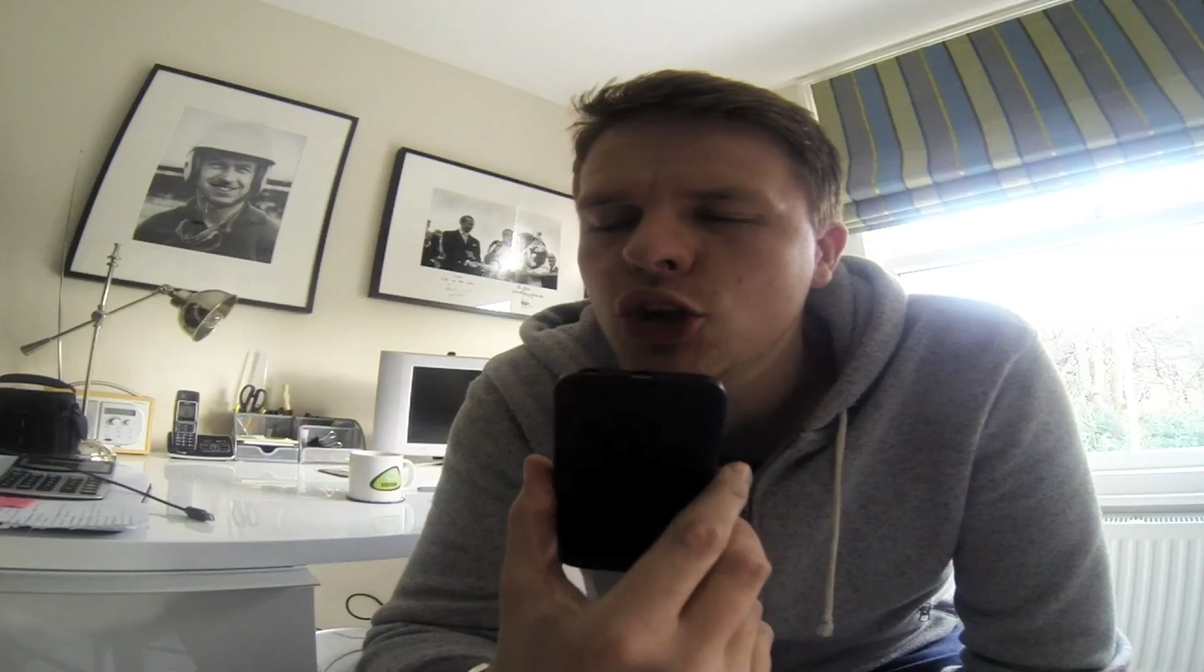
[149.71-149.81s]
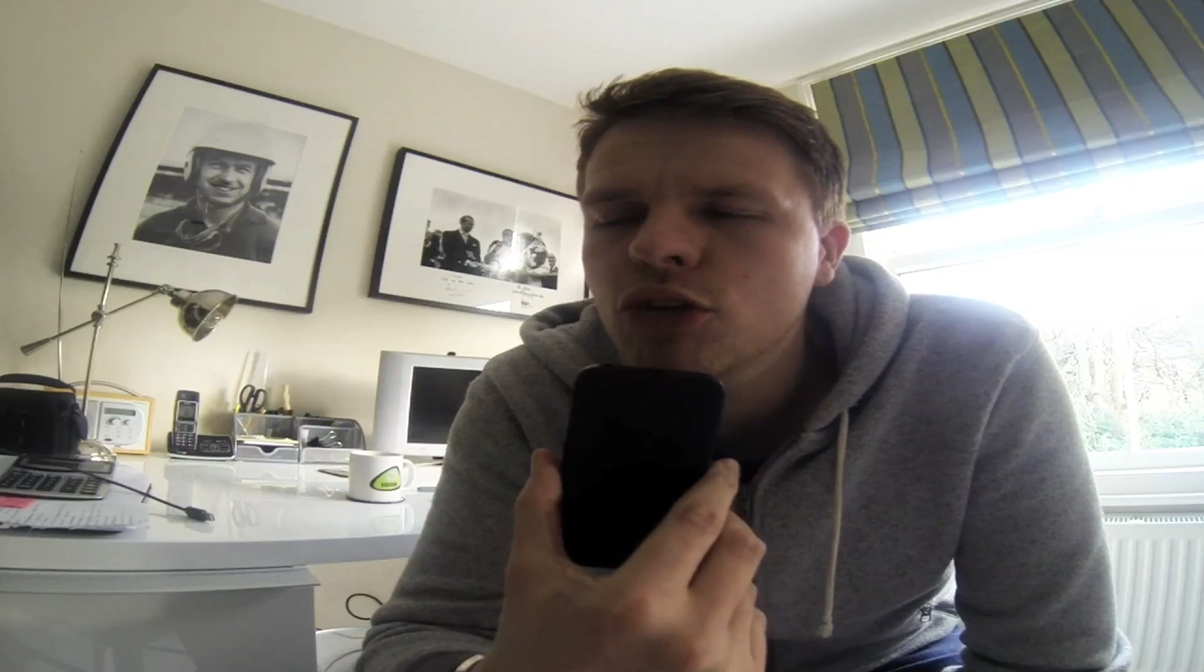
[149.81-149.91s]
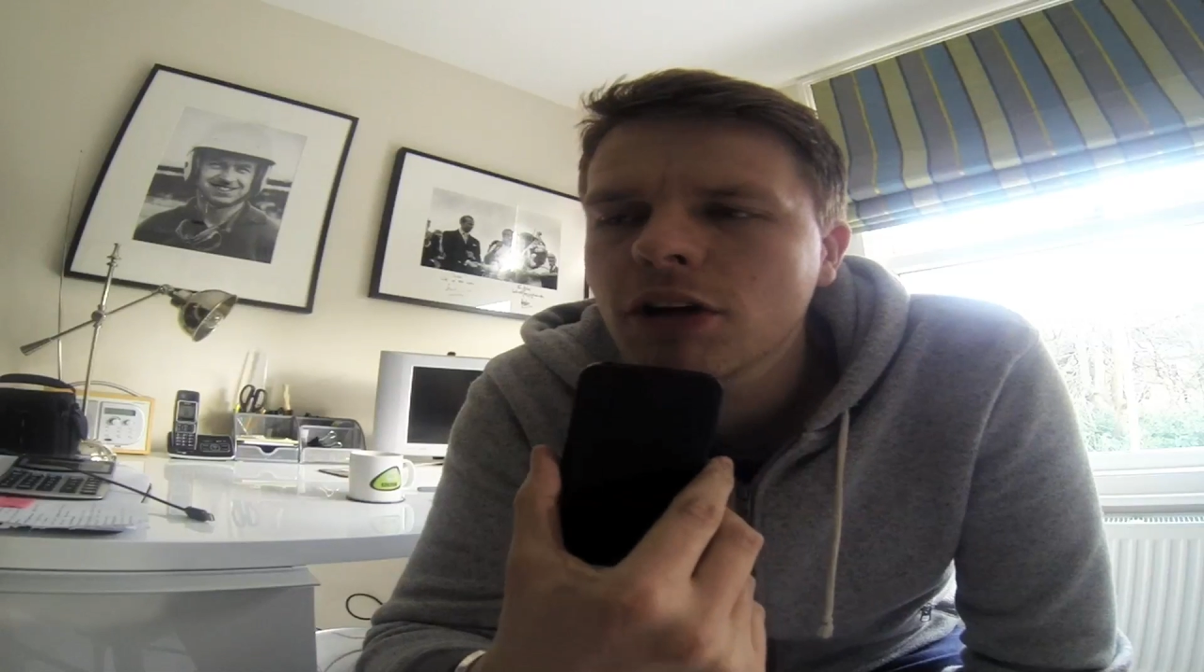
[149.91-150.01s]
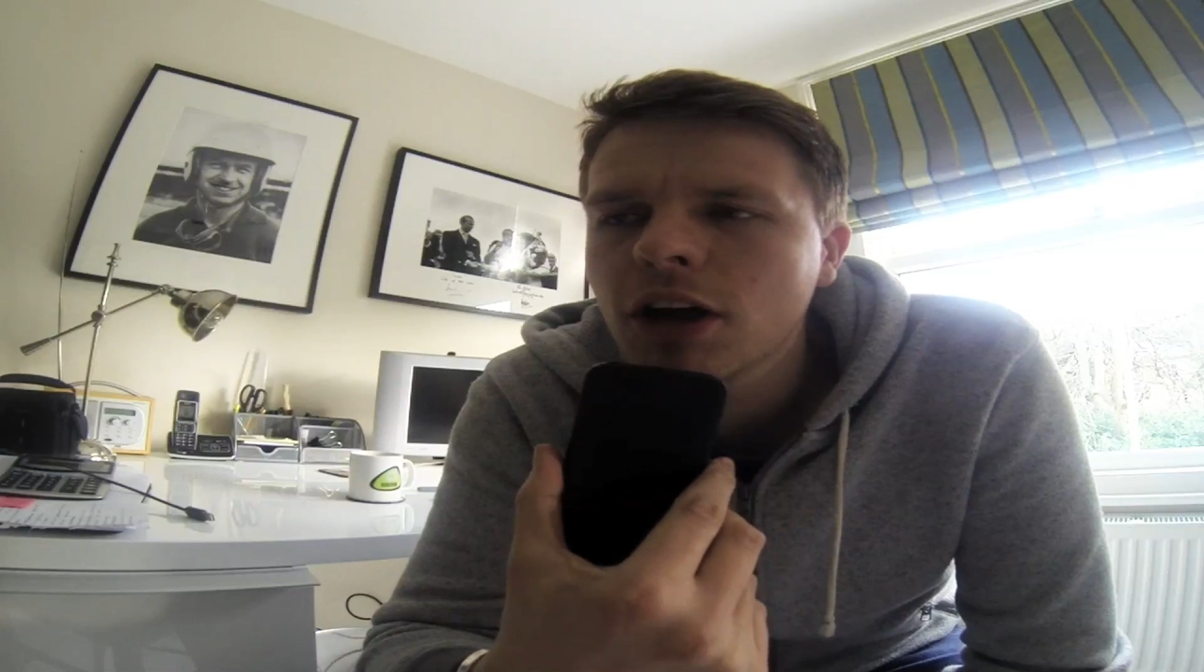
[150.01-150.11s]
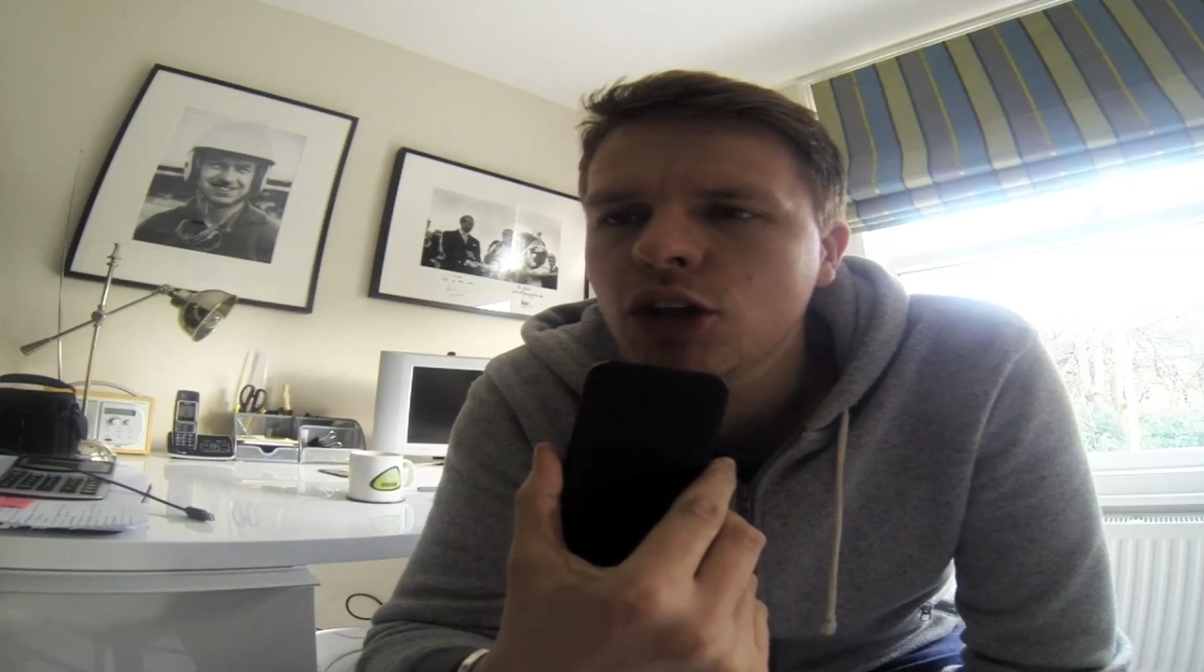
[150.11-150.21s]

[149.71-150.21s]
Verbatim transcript: you're uh,